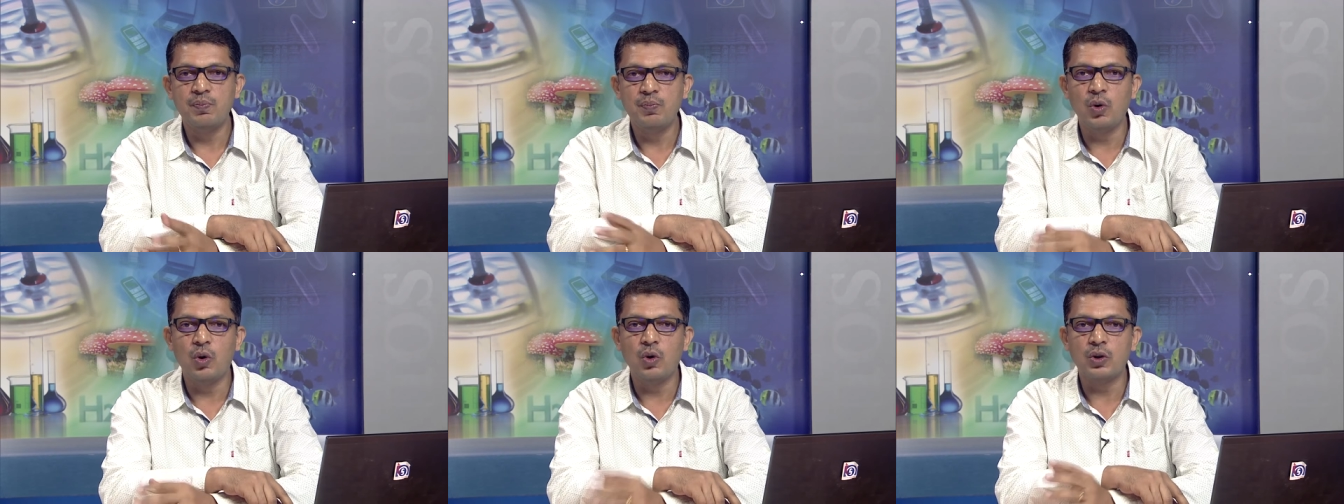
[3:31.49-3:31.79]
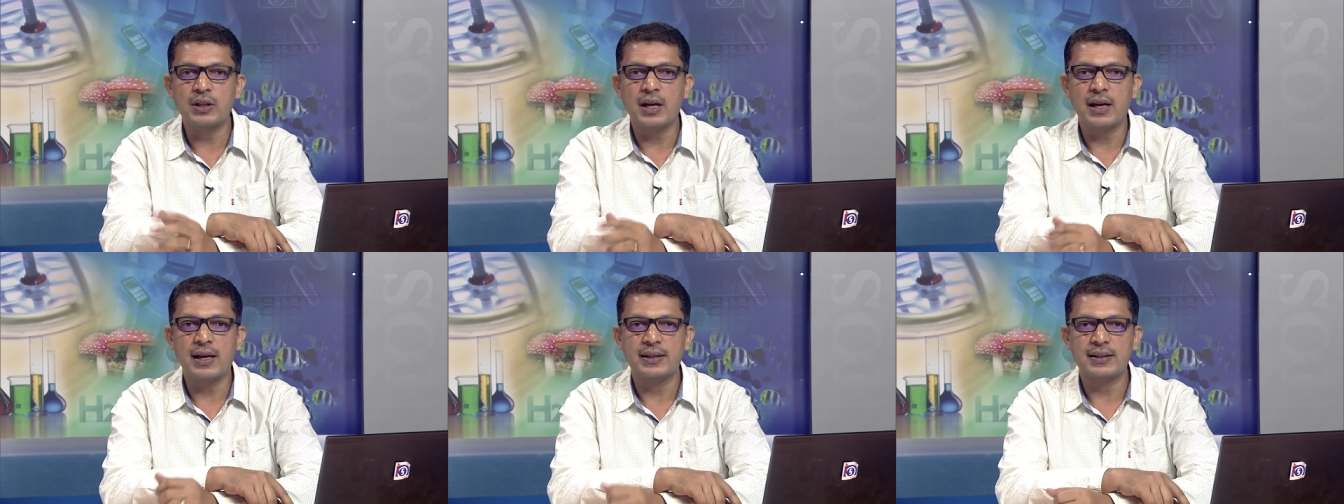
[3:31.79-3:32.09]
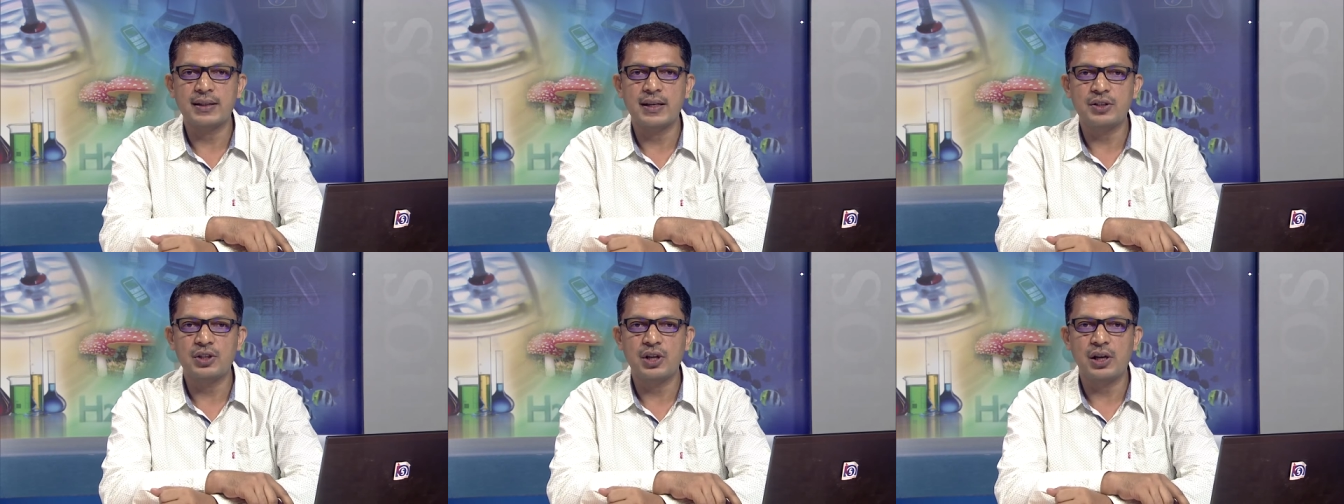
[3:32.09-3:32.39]
both are
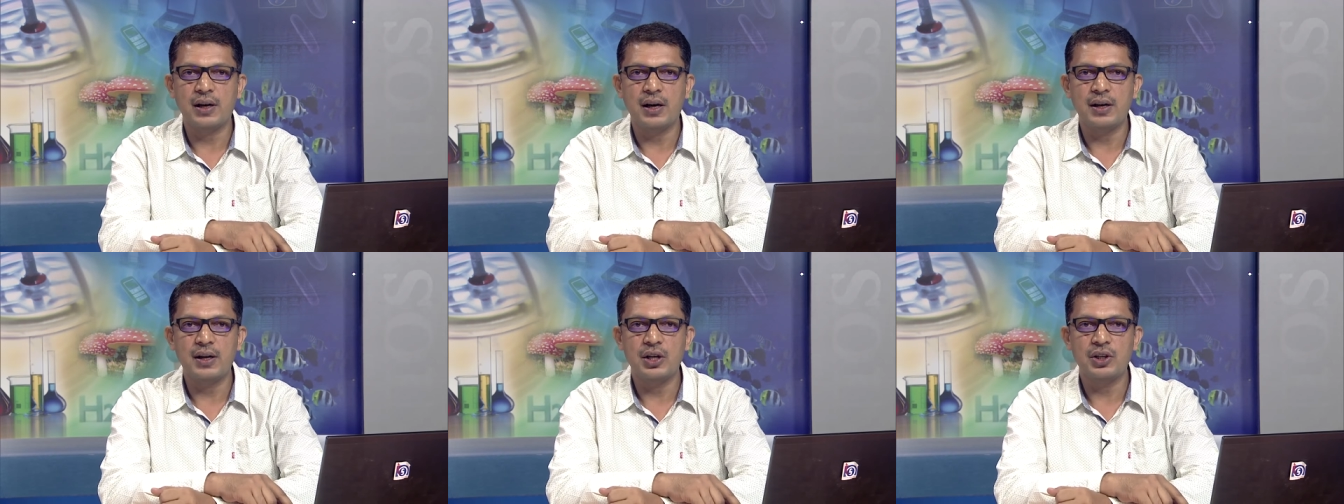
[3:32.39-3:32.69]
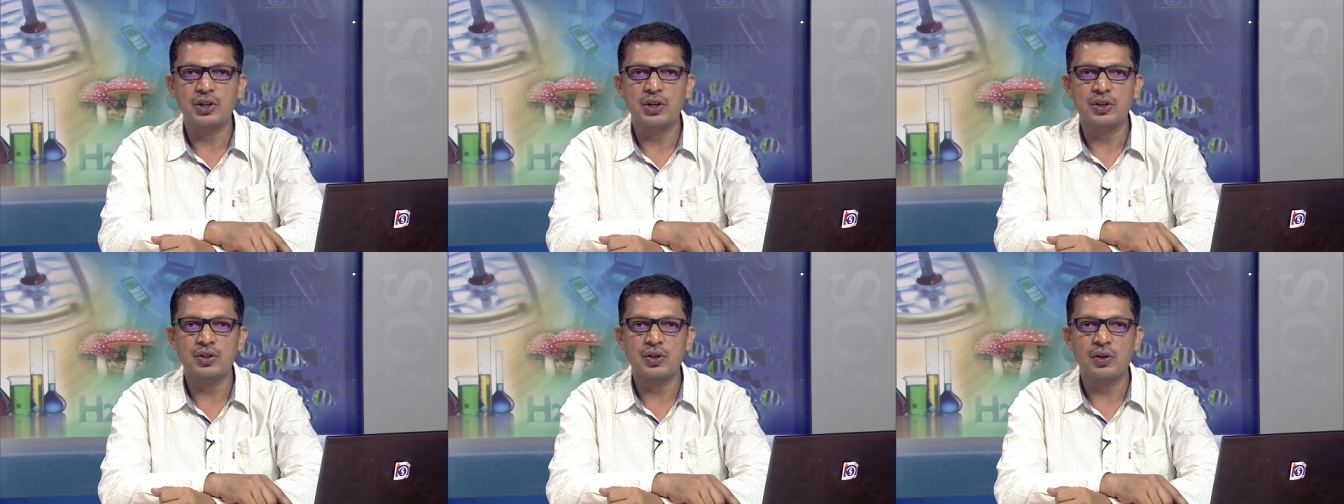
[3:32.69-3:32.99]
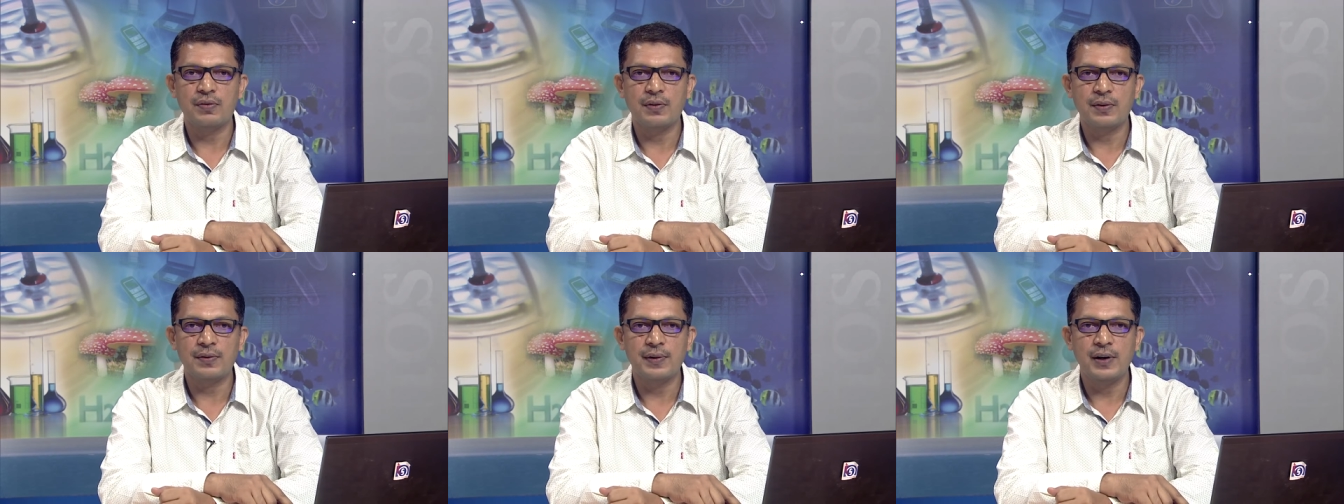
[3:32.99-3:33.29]
essential conditions
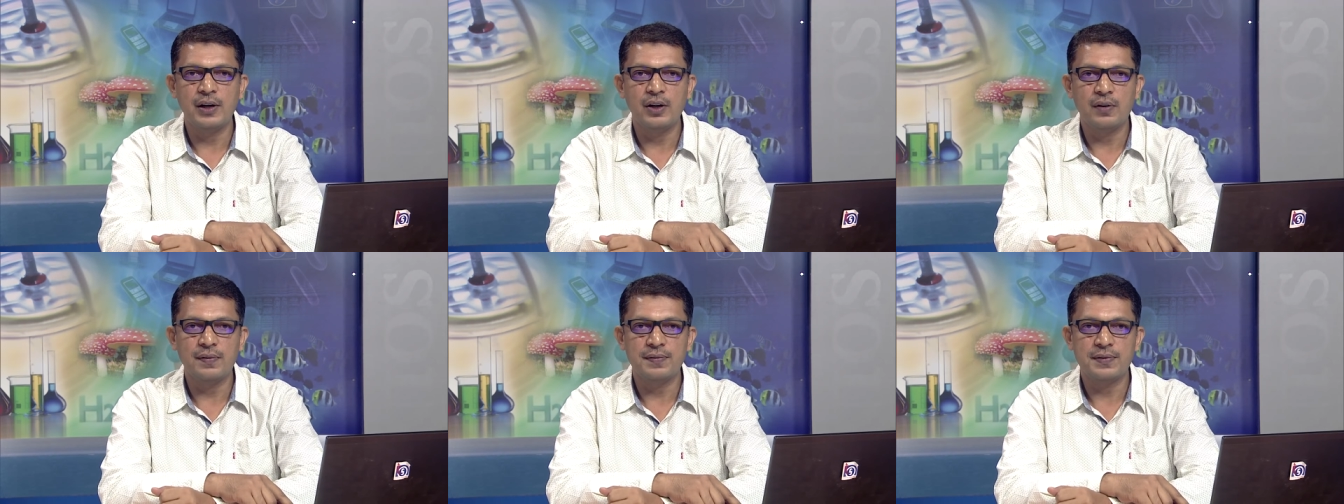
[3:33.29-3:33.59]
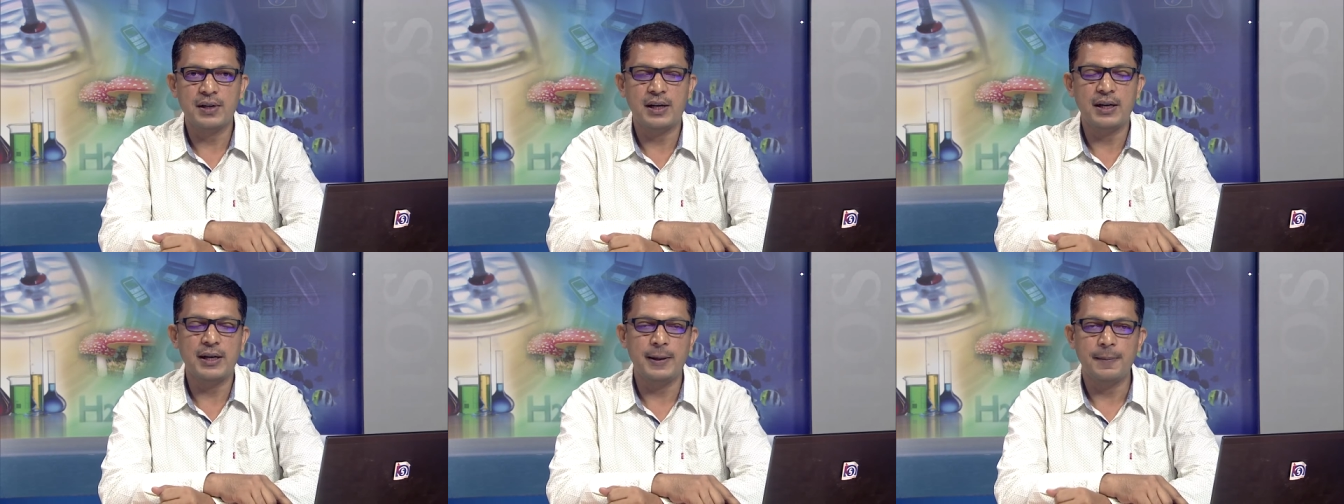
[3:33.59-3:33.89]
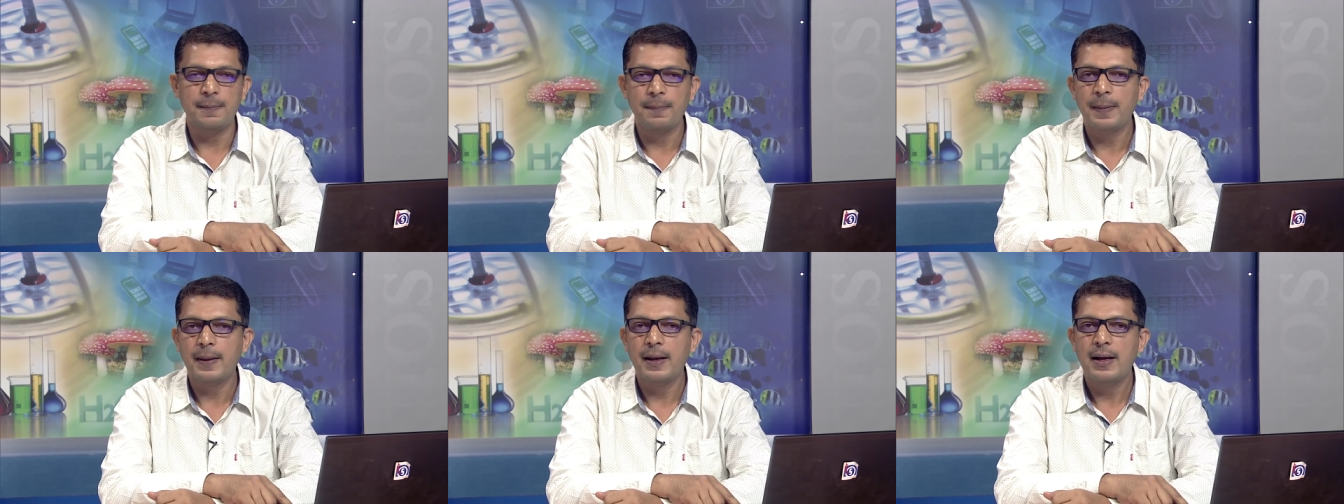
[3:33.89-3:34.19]
of a field of study.